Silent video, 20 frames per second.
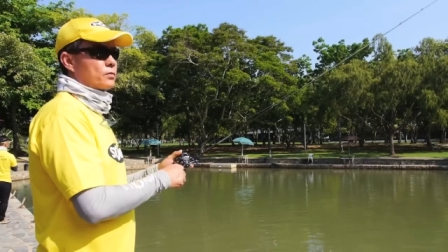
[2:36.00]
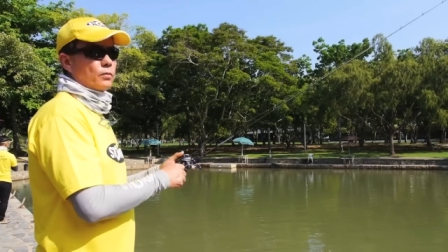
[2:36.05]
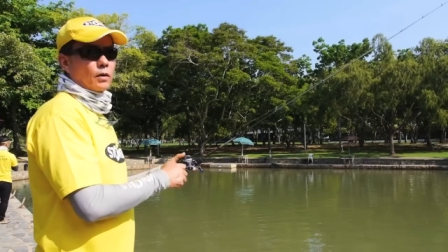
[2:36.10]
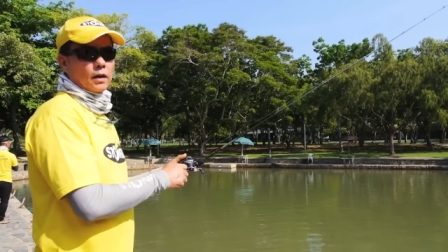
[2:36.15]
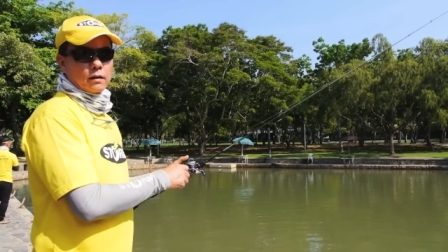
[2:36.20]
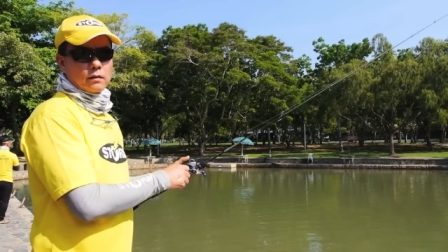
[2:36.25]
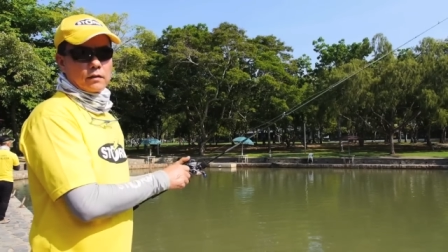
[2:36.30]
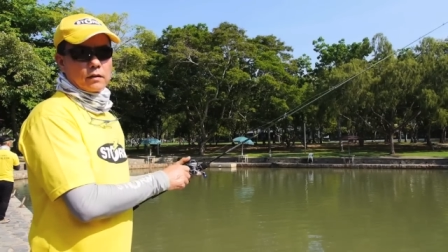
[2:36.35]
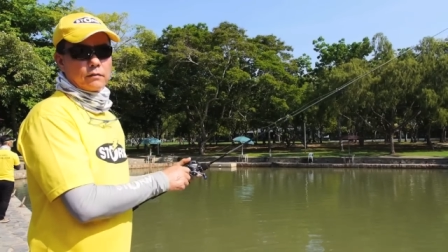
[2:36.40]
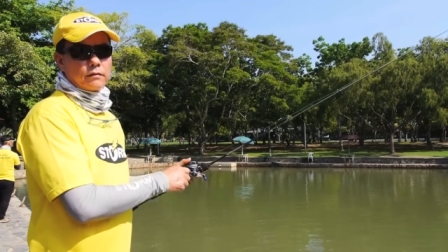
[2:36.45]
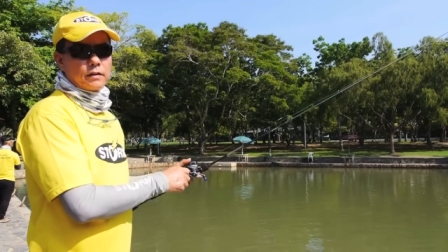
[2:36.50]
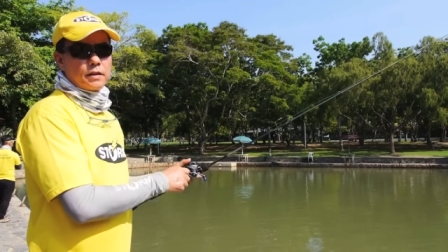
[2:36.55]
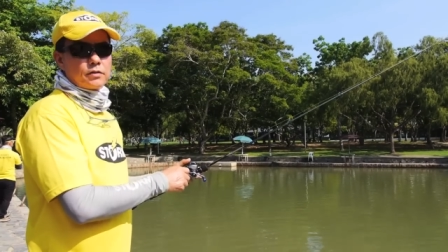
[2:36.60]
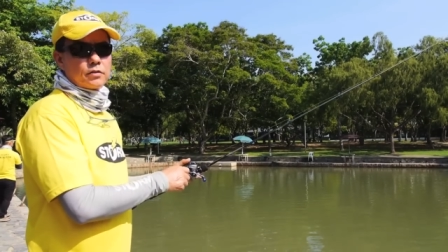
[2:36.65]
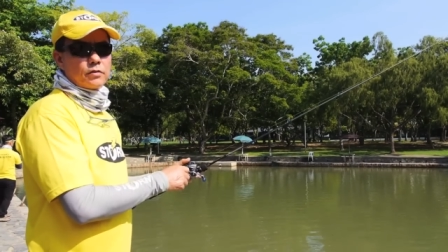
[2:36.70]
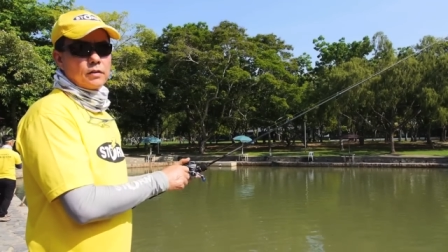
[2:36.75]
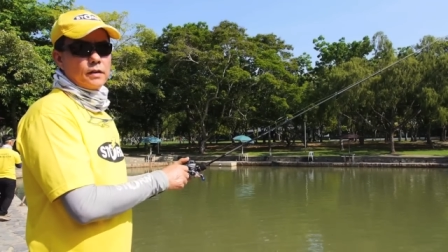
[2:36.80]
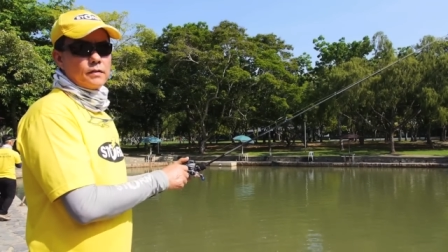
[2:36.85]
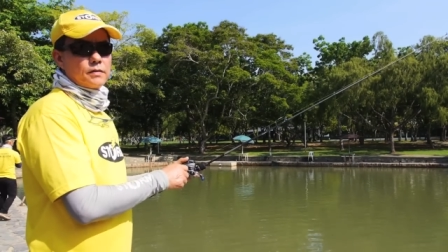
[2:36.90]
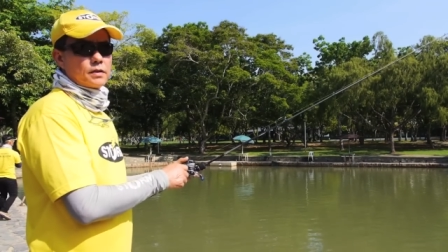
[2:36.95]
one of the
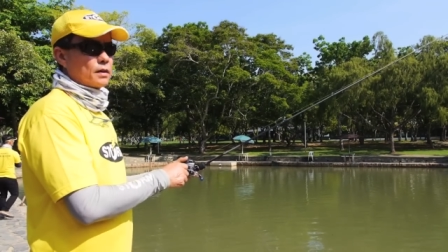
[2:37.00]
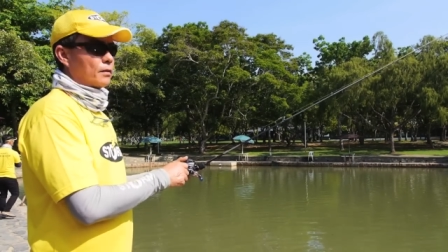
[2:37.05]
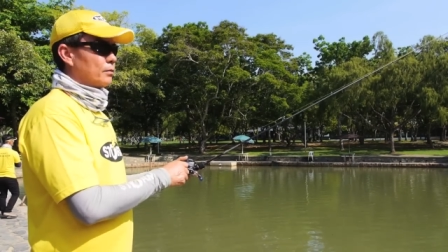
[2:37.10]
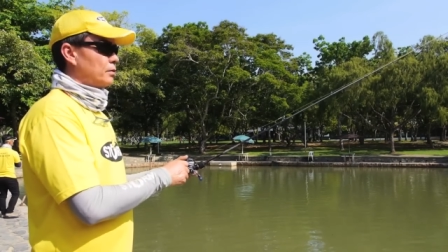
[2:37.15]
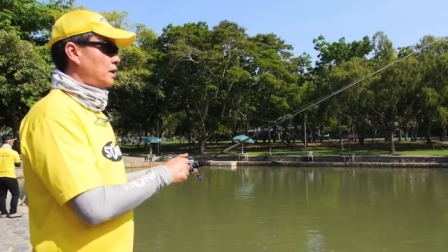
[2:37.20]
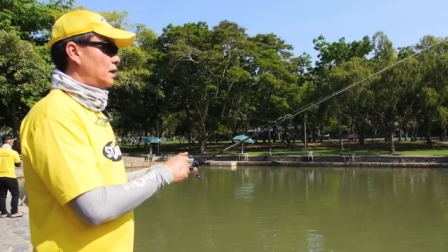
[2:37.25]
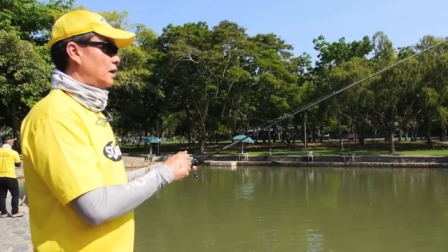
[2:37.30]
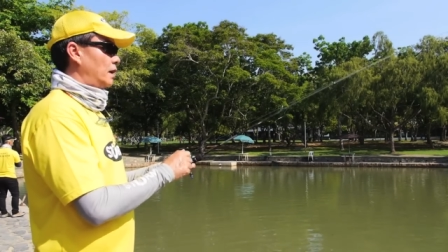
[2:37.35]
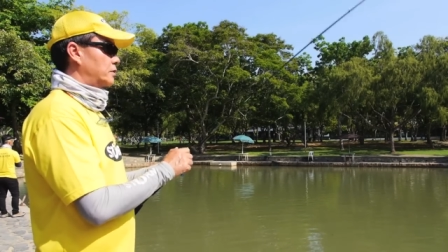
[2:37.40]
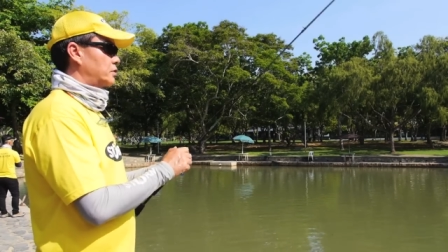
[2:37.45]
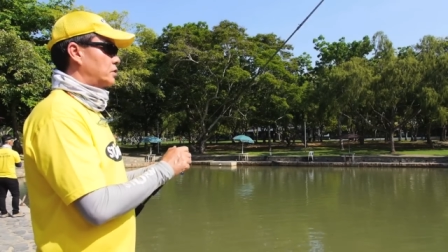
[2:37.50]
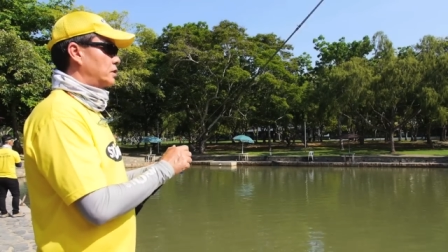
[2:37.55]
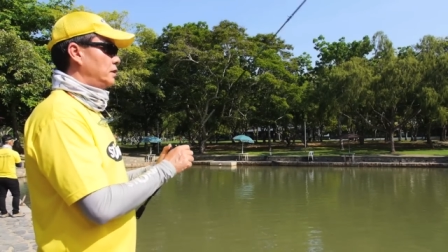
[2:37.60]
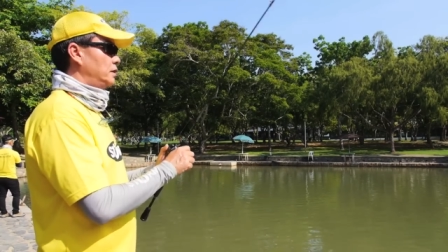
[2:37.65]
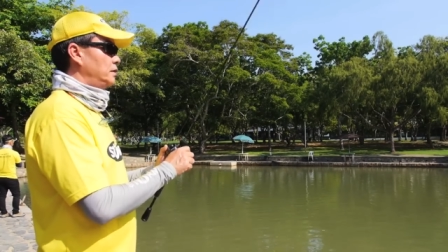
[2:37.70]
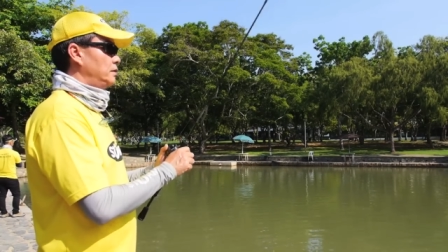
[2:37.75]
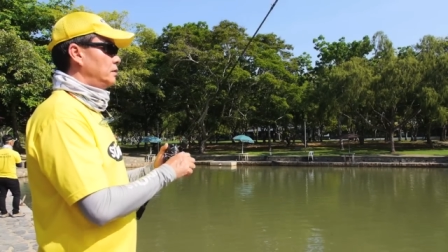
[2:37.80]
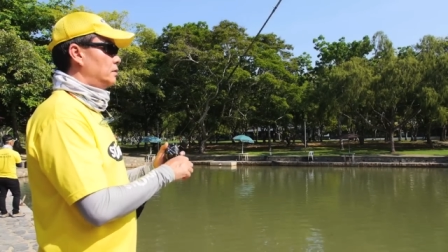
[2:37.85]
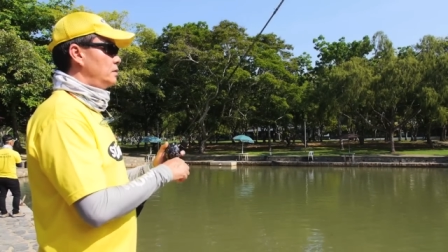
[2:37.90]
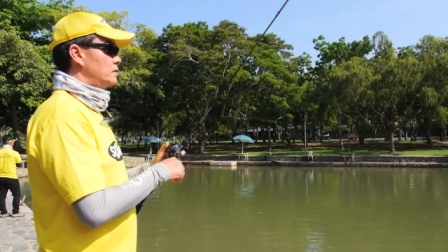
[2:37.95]
retrieves that we
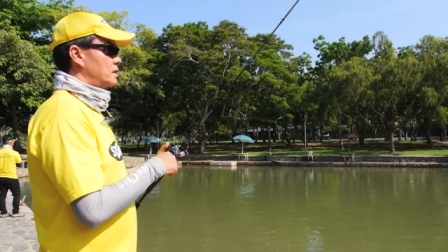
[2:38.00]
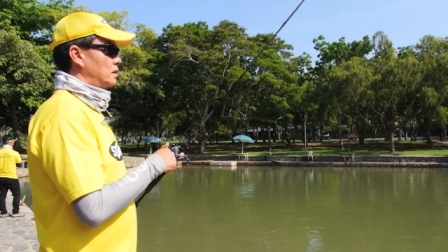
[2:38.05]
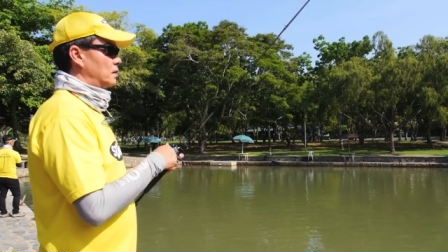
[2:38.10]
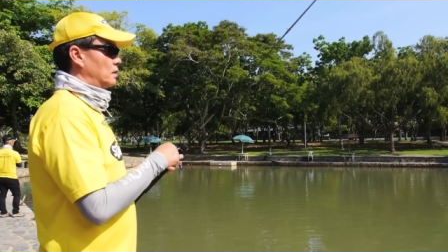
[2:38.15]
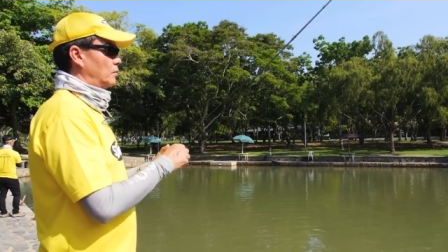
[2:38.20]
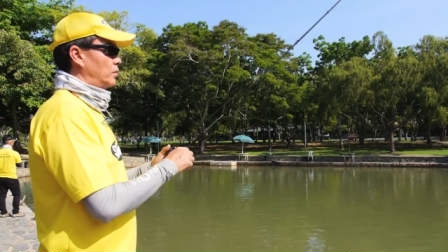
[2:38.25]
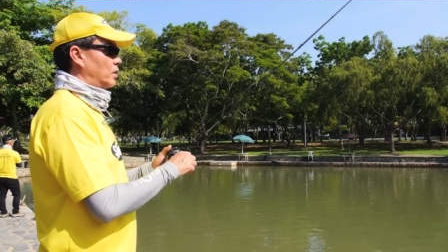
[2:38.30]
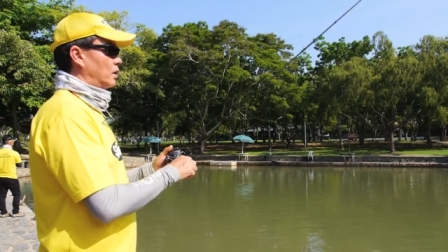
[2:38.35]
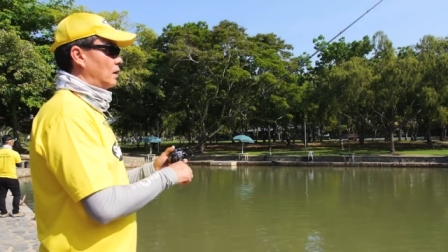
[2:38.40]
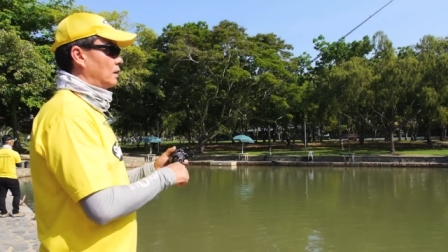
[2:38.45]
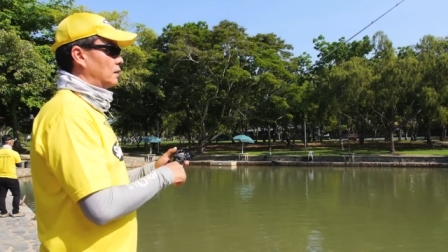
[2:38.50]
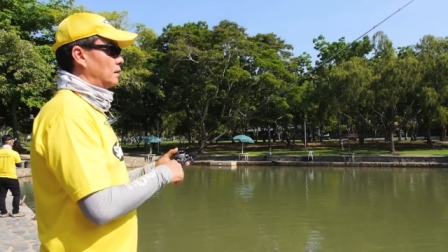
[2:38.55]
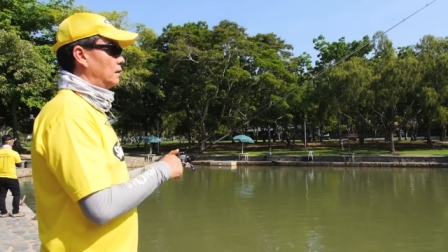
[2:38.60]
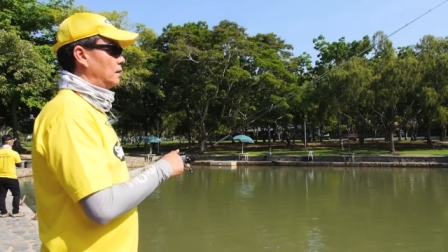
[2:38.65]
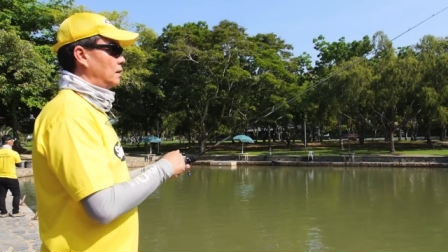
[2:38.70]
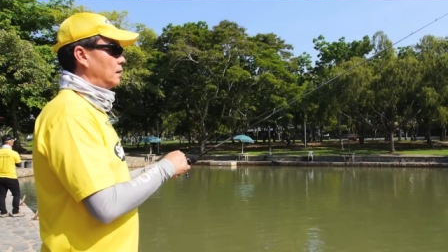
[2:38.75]
actually use in the pond.